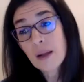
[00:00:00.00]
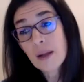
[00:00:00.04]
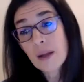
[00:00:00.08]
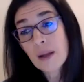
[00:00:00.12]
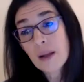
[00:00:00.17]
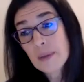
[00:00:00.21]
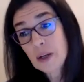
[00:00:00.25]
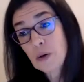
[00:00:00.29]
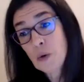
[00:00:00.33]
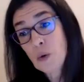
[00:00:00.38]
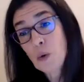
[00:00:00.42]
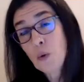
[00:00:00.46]
I
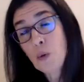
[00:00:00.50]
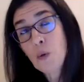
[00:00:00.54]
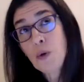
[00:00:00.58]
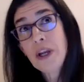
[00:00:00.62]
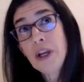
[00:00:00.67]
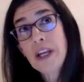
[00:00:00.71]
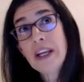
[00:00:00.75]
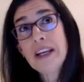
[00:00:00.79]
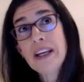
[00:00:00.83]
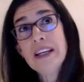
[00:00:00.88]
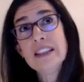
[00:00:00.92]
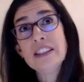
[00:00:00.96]
mean,
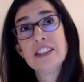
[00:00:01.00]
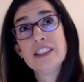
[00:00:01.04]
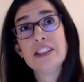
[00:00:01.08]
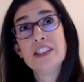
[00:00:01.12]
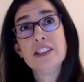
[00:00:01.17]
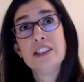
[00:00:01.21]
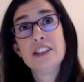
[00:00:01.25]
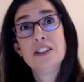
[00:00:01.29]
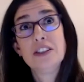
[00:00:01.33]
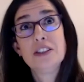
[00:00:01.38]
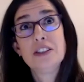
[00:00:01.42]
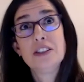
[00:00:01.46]

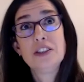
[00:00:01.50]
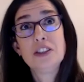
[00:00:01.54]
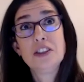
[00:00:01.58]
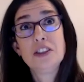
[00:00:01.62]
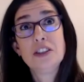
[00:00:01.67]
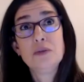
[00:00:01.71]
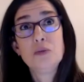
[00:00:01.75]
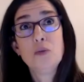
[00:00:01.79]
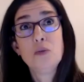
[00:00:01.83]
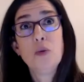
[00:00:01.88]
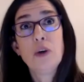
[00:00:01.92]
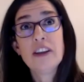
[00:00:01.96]

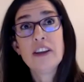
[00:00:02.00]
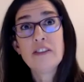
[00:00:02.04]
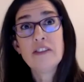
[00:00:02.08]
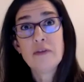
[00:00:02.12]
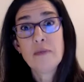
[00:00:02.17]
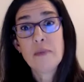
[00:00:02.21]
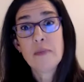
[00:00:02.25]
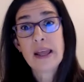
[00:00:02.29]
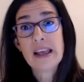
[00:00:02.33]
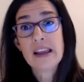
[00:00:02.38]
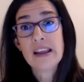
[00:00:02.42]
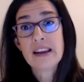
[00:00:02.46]
we've
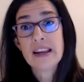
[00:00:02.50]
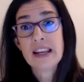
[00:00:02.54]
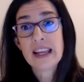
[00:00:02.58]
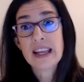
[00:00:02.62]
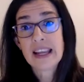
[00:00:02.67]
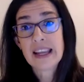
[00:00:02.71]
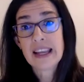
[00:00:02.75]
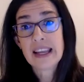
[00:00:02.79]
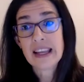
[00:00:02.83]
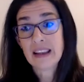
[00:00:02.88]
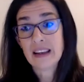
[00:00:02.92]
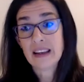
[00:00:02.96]
been
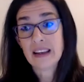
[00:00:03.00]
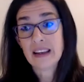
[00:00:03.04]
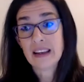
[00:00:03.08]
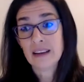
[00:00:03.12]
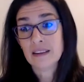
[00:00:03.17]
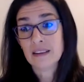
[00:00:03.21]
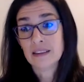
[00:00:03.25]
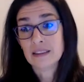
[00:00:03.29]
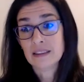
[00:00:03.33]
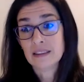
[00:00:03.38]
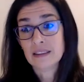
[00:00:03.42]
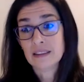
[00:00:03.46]

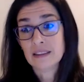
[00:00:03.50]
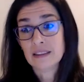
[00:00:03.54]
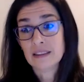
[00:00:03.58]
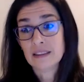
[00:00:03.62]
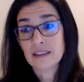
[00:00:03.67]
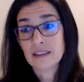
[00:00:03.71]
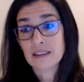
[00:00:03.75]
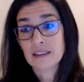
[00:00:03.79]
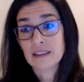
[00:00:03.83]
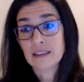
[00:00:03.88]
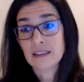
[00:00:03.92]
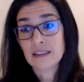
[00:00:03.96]
in
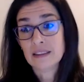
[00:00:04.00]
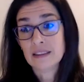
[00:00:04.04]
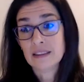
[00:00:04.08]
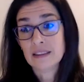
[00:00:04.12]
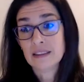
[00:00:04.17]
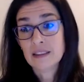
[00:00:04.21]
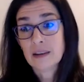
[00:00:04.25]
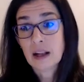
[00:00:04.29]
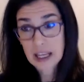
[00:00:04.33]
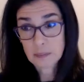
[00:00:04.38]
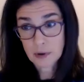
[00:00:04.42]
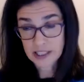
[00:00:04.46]

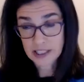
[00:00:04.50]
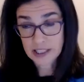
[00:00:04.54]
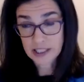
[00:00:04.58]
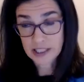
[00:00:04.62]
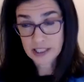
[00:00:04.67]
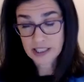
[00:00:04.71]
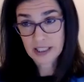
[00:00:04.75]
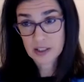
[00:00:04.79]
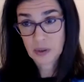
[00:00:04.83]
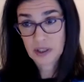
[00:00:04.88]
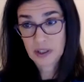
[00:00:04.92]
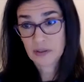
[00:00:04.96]
beta
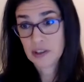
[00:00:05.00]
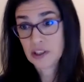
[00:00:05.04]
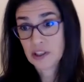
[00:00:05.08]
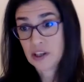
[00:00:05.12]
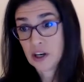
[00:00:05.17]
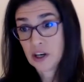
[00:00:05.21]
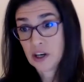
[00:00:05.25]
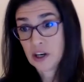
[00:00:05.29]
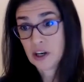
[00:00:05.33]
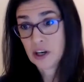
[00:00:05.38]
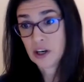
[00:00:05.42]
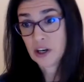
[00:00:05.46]
projects.
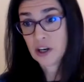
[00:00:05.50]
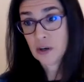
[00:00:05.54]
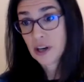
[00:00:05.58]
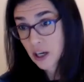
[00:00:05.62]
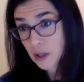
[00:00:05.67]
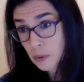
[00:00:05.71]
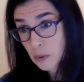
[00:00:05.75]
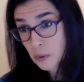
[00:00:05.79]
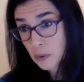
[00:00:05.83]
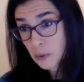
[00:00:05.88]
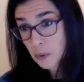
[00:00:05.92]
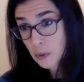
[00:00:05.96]
We
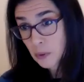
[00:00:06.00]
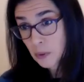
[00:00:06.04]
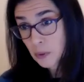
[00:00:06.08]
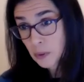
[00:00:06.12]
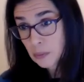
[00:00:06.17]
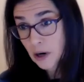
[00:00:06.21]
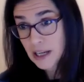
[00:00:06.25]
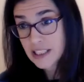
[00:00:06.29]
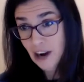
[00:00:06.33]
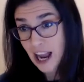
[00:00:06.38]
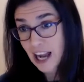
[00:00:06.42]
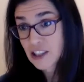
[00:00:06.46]
started with
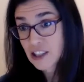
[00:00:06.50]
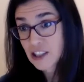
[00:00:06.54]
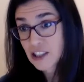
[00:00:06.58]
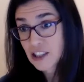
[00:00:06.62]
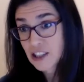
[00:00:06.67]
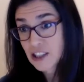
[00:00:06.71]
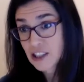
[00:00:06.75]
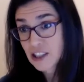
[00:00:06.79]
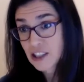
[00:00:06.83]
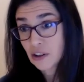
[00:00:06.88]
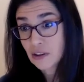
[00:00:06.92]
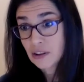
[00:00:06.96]
Project
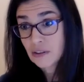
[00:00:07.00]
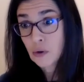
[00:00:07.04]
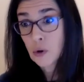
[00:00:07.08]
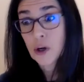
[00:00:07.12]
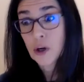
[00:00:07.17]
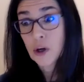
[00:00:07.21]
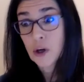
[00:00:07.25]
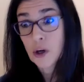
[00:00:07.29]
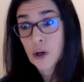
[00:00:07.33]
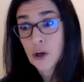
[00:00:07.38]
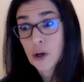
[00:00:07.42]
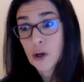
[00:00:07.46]
Fractal
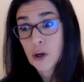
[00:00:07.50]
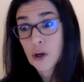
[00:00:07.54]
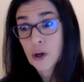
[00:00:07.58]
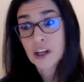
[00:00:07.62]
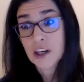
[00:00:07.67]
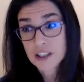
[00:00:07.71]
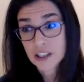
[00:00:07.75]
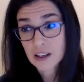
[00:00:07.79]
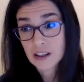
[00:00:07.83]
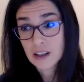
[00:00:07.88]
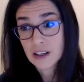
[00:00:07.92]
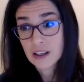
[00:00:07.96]
4
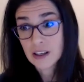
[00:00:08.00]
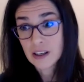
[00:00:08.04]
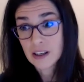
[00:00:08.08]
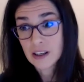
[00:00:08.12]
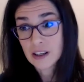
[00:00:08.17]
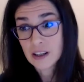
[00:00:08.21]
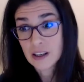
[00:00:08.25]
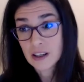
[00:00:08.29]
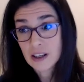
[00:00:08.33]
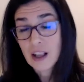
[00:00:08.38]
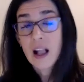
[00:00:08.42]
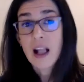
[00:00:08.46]
years
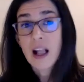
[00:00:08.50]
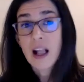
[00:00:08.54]
ago.